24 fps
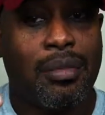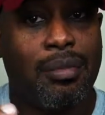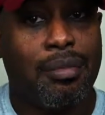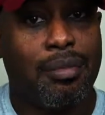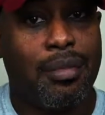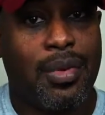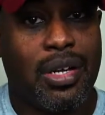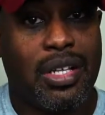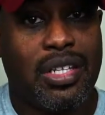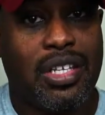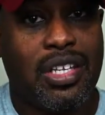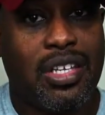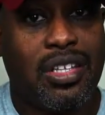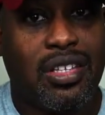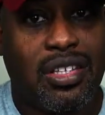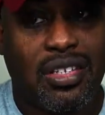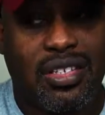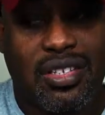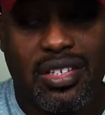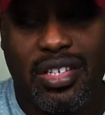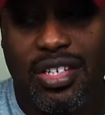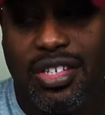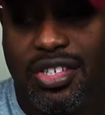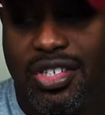money
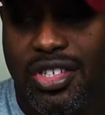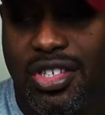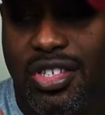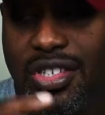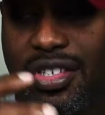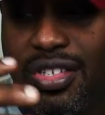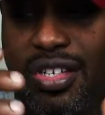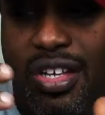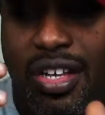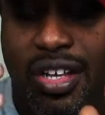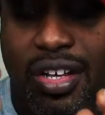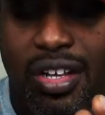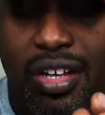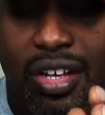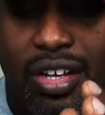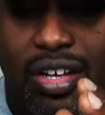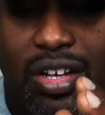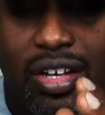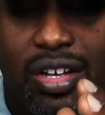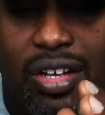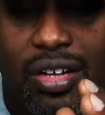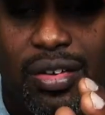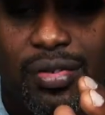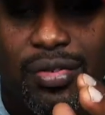decisions
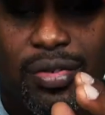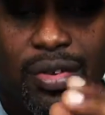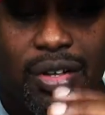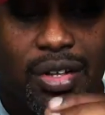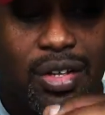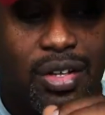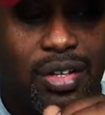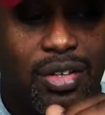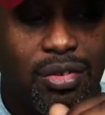of